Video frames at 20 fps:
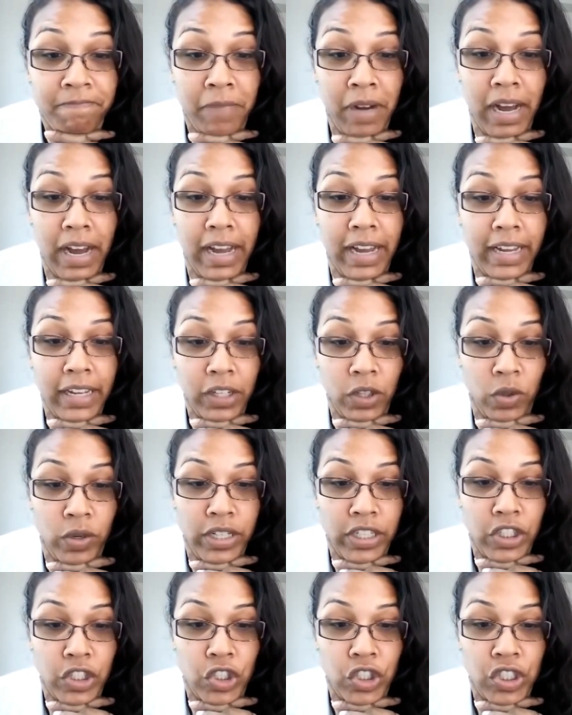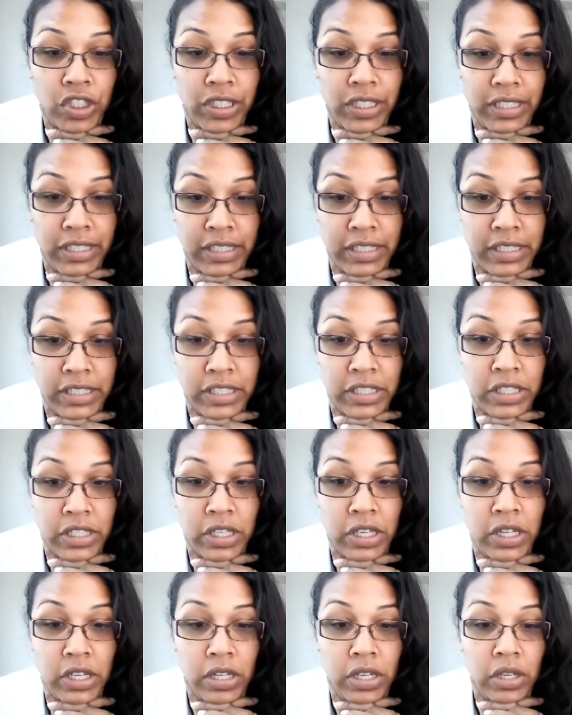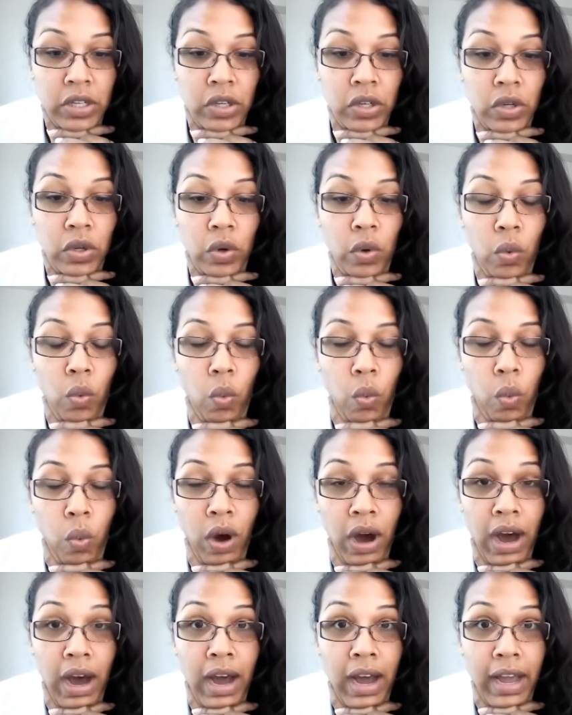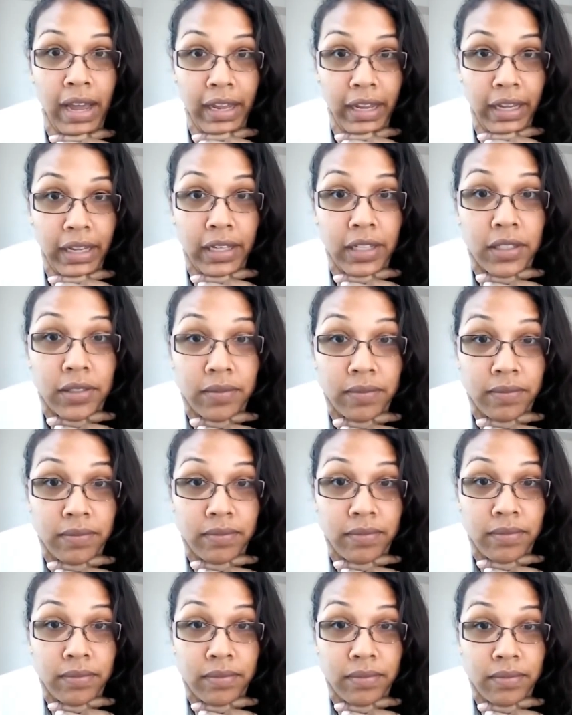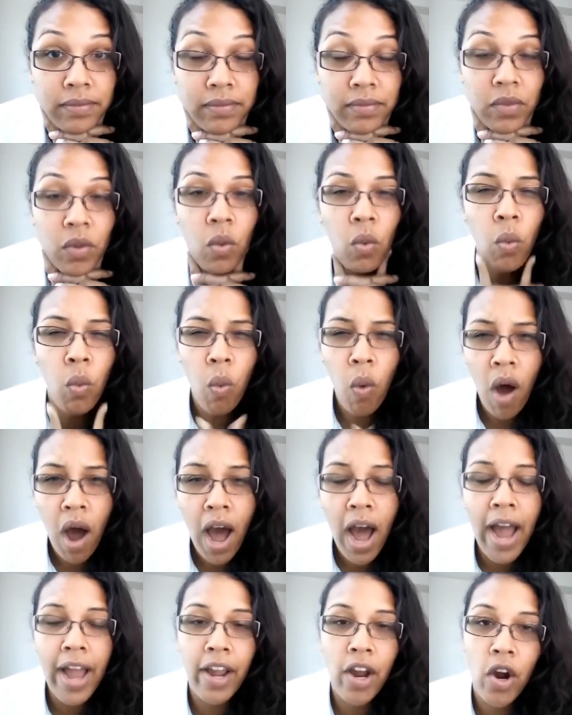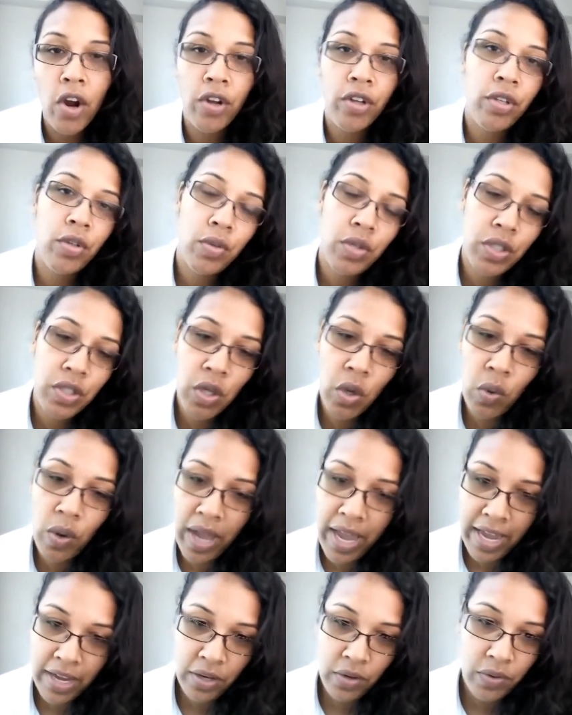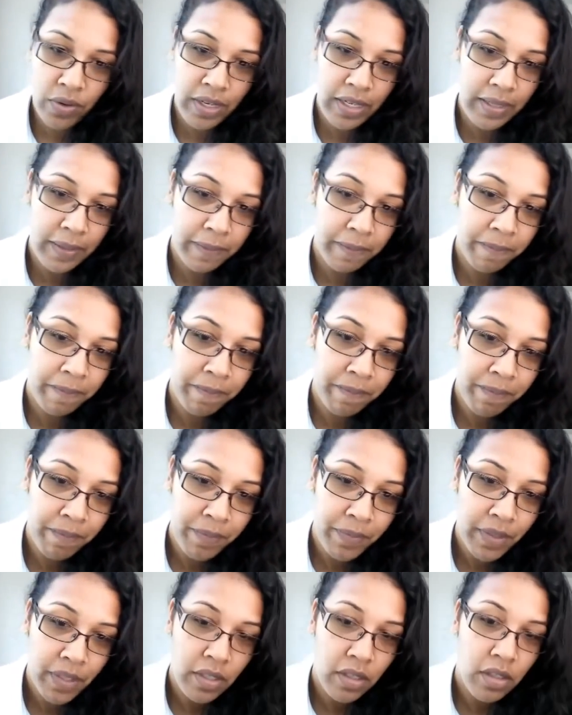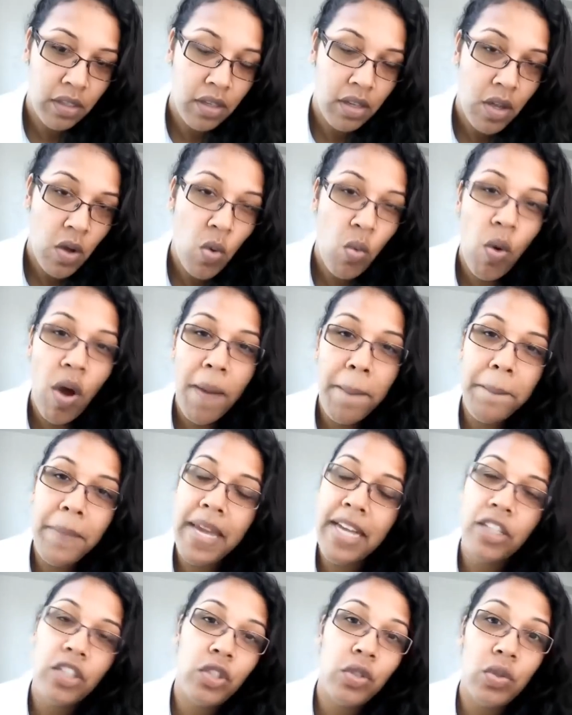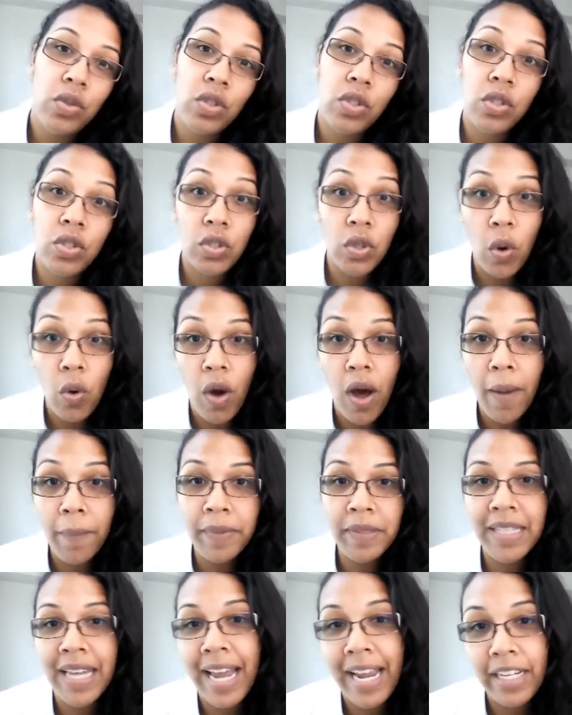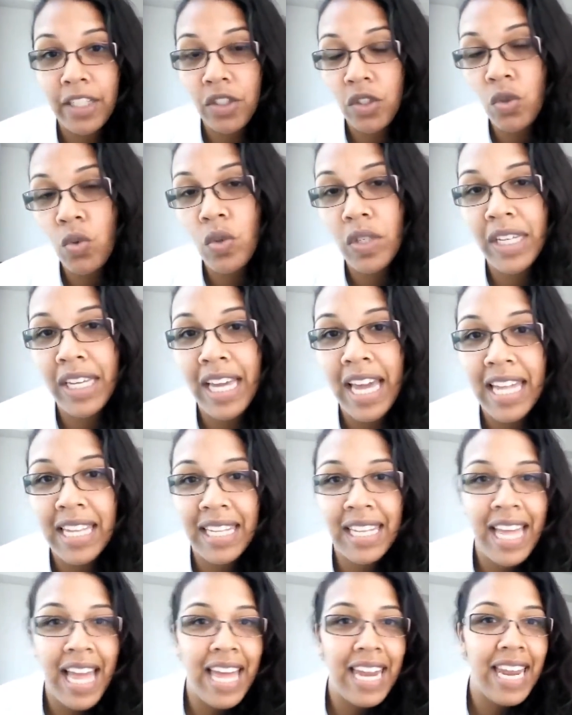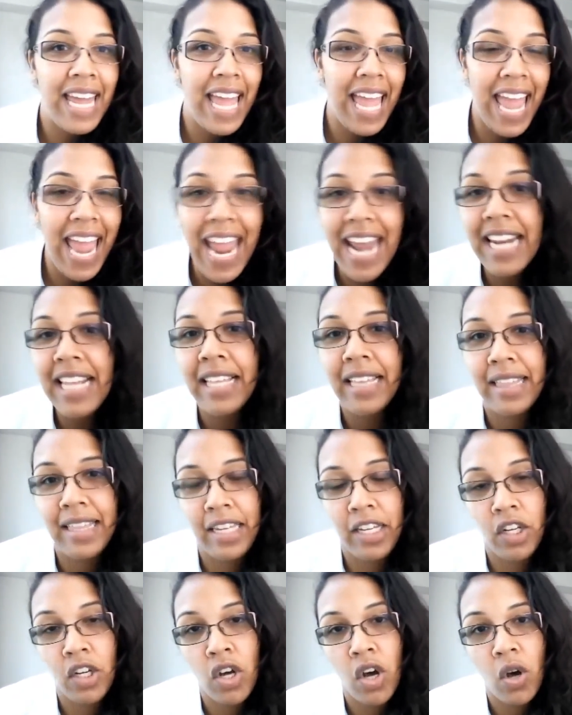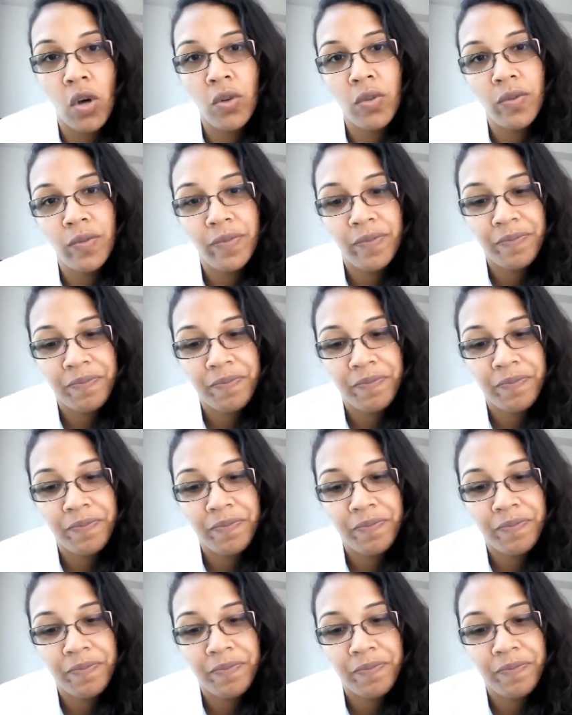My question is, why? Why are you so angry? What makes you so uptight you can't let anything go?